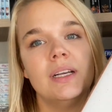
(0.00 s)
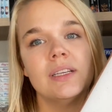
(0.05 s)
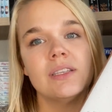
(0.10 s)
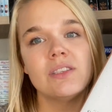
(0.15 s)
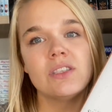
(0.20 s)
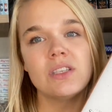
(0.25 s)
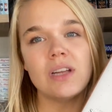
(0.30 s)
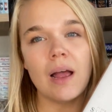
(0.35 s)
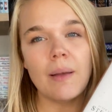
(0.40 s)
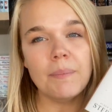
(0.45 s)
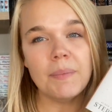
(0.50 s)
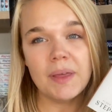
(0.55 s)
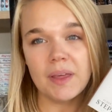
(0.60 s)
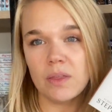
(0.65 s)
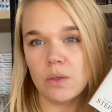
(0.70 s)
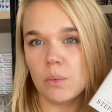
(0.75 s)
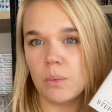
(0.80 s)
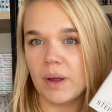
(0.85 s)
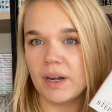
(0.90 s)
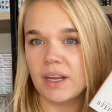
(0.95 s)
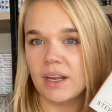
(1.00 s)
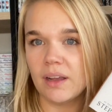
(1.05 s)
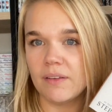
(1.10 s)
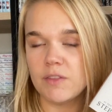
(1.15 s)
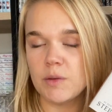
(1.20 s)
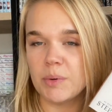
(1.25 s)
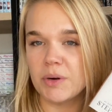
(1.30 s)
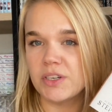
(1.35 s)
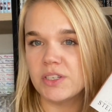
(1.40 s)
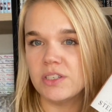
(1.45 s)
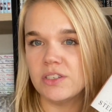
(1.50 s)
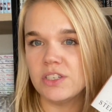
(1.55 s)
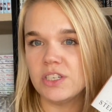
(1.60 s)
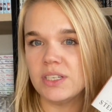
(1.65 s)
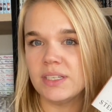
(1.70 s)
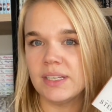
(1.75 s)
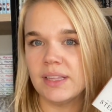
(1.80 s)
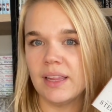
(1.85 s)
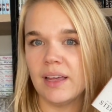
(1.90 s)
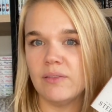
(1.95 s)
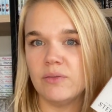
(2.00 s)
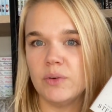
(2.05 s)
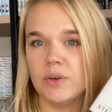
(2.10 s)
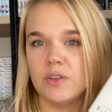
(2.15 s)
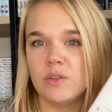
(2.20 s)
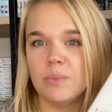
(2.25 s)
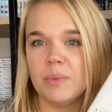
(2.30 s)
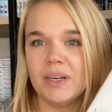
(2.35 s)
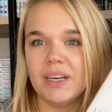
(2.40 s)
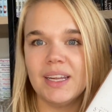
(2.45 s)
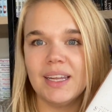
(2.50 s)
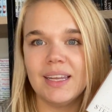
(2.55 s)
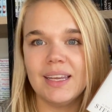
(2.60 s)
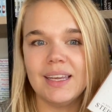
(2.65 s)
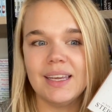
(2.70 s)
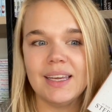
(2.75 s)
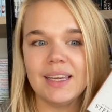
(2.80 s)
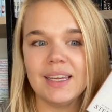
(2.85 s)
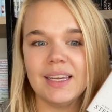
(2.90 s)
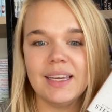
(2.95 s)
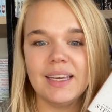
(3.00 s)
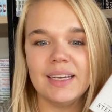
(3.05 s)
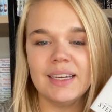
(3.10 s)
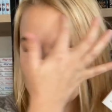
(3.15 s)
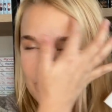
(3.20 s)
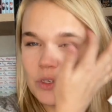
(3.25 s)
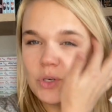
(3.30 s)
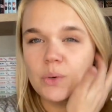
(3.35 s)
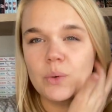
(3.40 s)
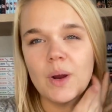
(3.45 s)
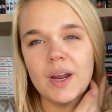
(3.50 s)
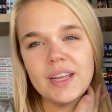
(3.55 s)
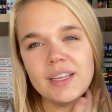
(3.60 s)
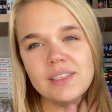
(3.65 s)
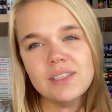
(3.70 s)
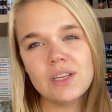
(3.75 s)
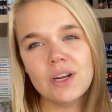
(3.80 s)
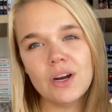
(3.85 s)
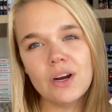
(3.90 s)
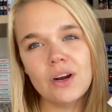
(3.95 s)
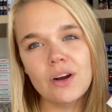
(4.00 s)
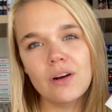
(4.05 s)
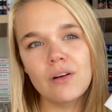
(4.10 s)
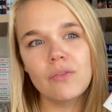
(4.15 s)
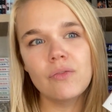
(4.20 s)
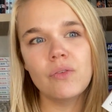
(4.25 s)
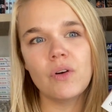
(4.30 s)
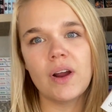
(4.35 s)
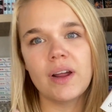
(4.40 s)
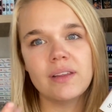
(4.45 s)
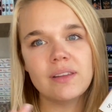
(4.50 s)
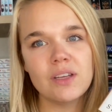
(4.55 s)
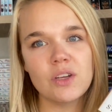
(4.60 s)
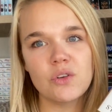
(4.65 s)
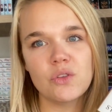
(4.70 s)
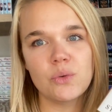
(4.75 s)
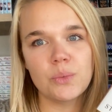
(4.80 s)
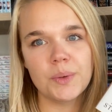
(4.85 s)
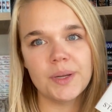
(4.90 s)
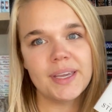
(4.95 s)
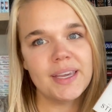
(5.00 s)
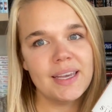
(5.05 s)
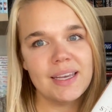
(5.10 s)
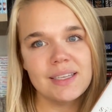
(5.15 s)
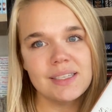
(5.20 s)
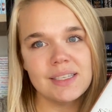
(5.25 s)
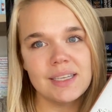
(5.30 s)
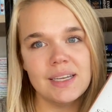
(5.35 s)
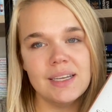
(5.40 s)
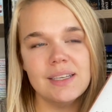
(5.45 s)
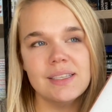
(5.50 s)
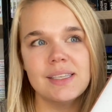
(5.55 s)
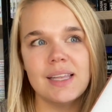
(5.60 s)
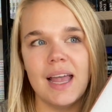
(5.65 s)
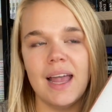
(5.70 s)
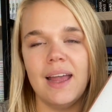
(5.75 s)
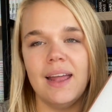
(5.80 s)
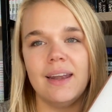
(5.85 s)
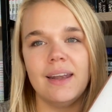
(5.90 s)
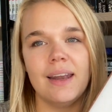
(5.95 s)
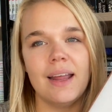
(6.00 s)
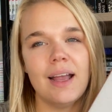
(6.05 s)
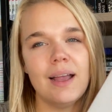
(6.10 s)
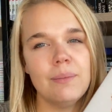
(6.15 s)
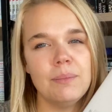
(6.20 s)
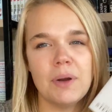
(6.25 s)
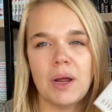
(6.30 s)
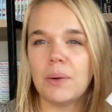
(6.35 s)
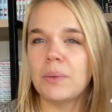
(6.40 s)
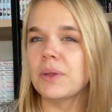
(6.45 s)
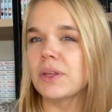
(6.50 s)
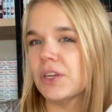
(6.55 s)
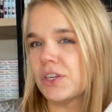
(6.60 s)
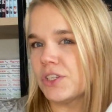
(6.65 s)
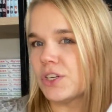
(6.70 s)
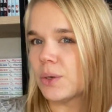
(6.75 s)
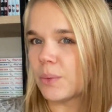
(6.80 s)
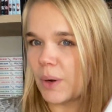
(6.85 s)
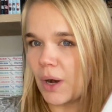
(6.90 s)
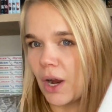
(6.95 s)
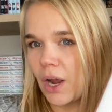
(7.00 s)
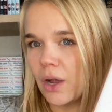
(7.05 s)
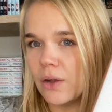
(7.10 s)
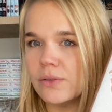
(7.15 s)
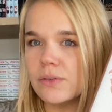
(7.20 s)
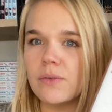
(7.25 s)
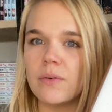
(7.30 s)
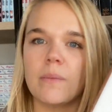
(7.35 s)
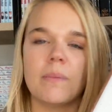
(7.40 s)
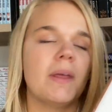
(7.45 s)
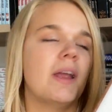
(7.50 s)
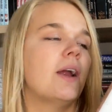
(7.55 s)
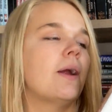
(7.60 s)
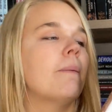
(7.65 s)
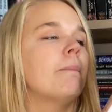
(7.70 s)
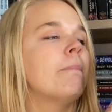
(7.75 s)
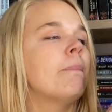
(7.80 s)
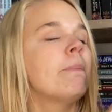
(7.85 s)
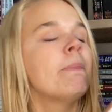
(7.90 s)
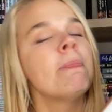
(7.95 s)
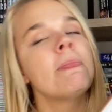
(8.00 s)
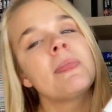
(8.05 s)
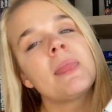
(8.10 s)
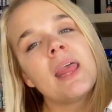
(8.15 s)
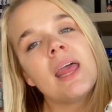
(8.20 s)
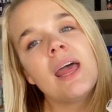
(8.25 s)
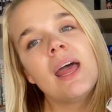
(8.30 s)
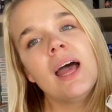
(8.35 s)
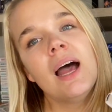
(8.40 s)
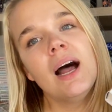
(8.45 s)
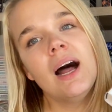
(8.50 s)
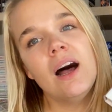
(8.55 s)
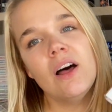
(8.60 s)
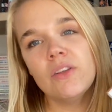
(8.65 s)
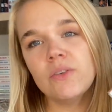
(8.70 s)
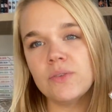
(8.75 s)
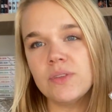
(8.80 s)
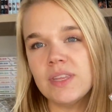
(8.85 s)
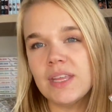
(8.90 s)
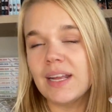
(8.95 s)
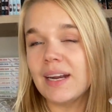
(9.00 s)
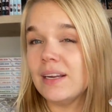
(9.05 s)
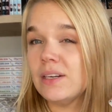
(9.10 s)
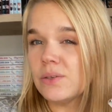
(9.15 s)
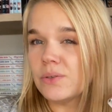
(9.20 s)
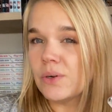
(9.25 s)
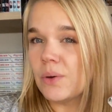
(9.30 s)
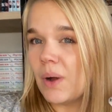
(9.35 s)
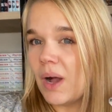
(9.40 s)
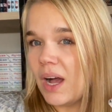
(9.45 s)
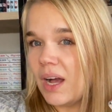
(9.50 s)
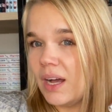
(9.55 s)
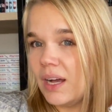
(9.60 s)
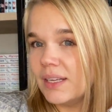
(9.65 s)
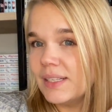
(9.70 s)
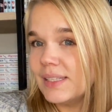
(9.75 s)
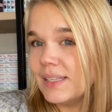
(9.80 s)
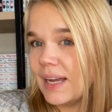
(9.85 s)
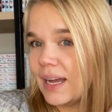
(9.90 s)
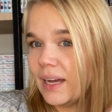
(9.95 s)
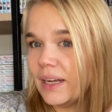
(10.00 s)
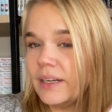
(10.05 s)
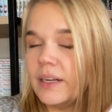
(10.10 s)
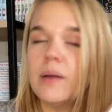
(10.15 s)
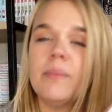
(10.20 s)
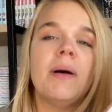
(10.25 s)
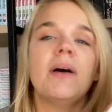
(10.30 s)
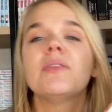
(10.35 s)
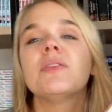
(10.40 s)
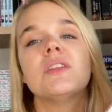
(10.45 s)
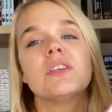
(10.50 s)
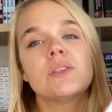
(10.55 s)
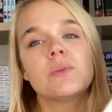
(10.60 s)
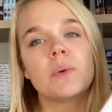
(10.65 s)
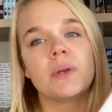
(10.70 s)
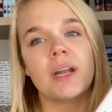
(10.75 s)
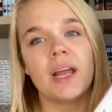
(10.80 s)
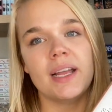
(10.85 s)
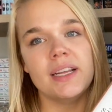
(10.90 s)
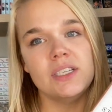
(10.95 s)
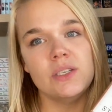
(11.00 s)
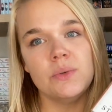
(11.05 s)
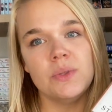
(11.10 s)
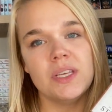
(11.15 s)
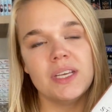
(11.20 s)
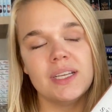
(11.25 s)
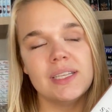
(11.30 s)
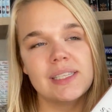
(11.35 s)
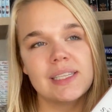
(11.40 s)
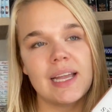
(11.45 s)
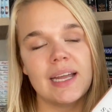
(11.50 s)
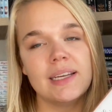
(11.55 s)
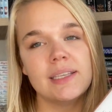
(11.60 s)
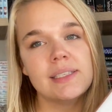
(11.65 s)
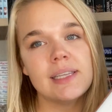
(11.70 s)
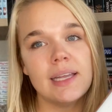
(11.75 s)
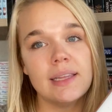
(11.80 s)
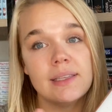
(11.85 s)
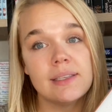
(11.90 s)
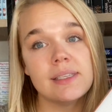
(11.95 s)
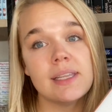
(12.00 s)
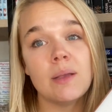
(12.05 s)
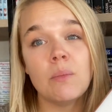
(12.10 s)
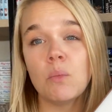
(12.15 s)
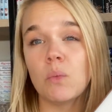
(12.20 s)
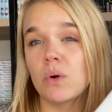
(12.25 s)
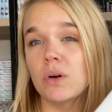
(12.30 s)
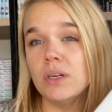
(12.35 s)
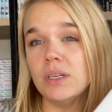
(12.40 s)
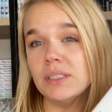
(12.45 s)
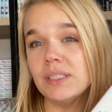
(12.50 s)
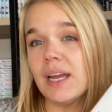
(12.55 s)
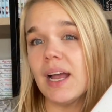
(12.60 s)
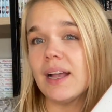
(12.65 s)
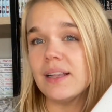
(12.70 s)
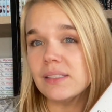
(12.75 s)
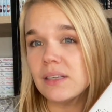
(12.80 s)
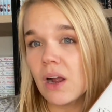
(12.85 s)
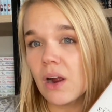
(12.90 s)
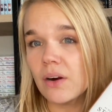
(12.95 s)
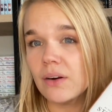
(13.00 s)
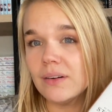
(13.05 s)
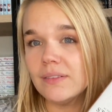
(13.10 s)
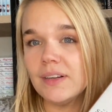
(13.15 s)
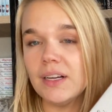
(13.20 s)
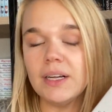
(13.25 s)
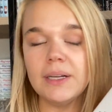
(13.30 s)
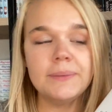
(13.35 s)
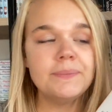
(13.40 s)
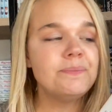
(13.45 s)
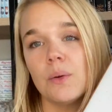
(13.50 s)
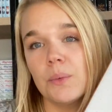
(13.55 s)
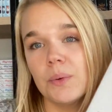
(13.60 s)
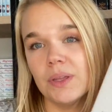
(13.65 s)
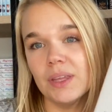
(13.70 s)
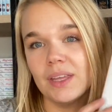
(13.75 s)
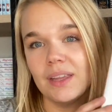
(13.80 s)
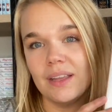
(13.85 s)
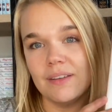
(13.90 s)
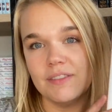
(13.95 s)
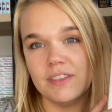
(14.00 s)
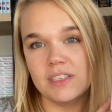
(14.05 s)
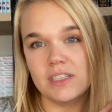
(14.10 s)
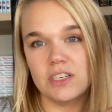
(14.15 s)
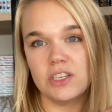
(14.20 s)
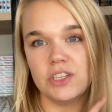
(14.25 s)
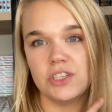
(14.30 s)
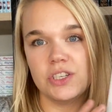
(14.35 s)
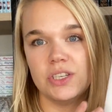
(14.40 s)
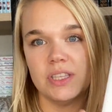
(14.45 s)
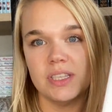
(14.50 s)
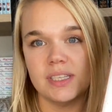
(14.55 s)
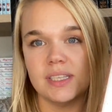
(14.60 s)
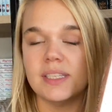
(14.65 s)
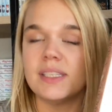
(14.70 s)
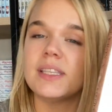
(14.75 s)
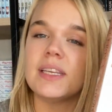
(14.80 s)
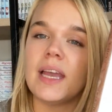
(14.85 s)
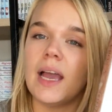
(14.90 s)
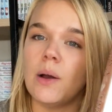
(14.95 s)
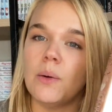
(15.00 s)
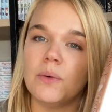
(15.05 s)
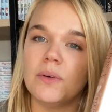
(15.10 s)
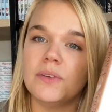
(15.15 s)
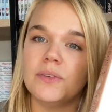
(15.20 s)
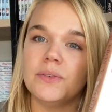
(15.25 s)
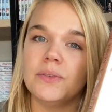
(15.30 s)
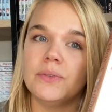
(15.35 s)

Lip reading: stop like the wedding of the person she's in love with, but he trades her for, I think, 3 kisses, and I'm not really sure where it goes from there. Other than that, I don't know a ton about this one. I do think it's kind of set in the same world as Caraval. Really love this edition. This is the Owl